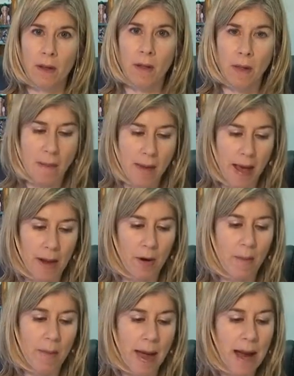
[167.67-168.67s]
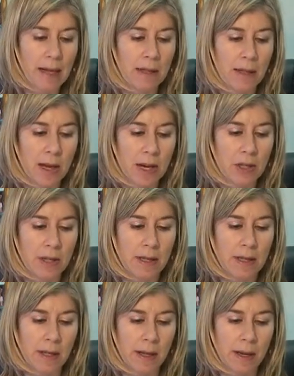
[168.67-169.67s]
the matter back to the
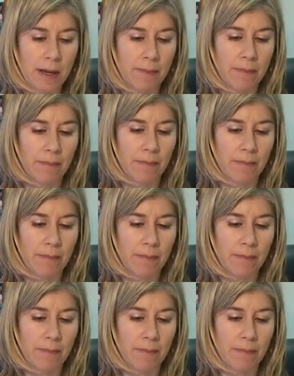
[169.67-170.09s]
HDC